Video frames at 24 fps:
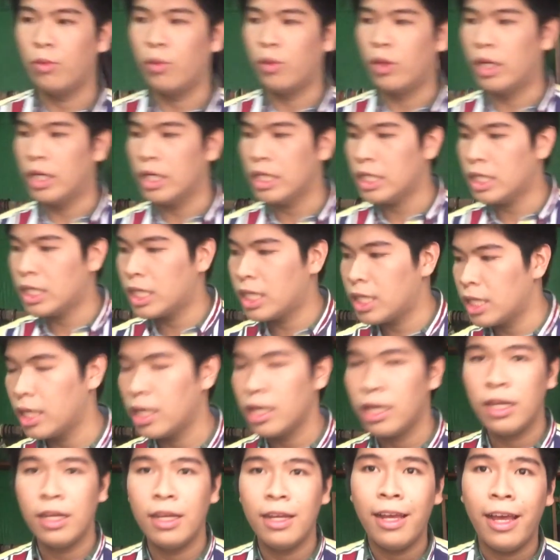What?
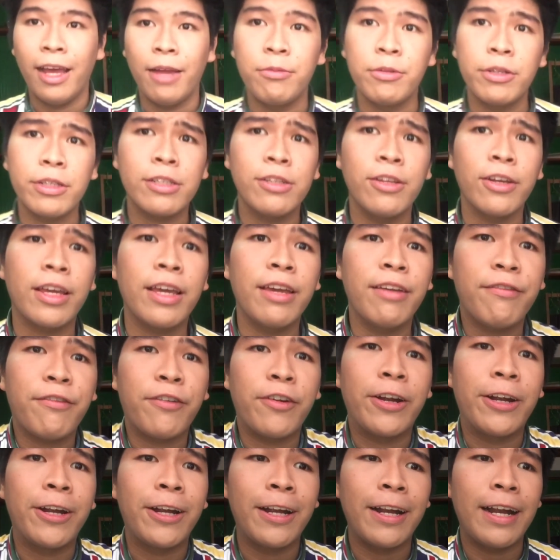I'm just looking
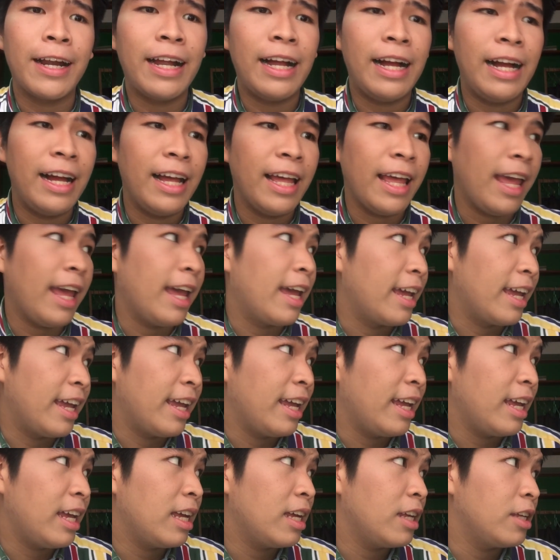for a
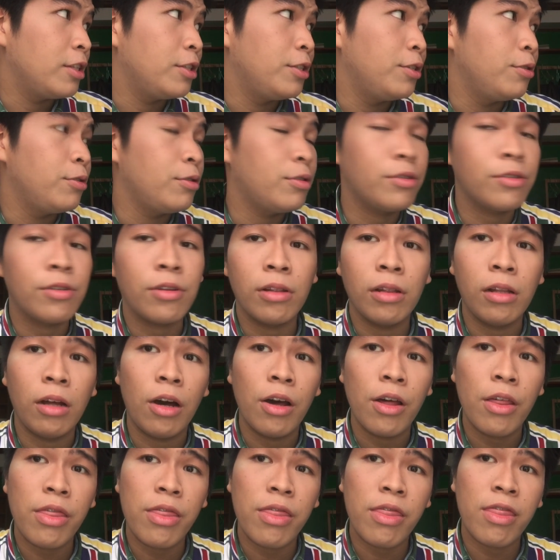used
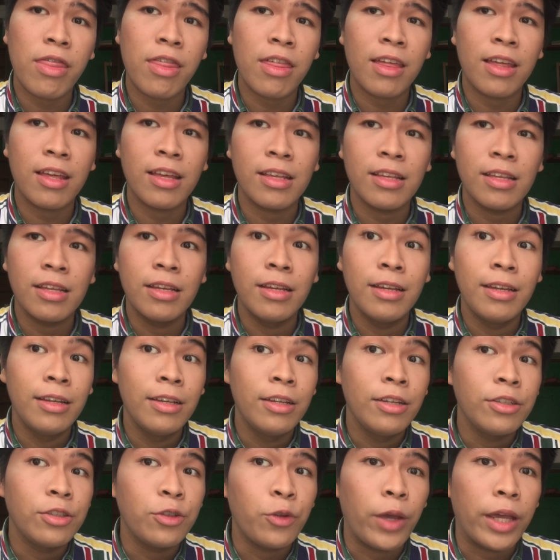cloth
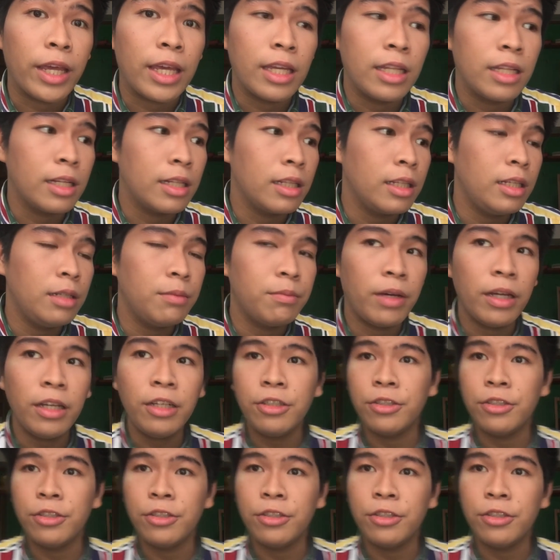so I can clean my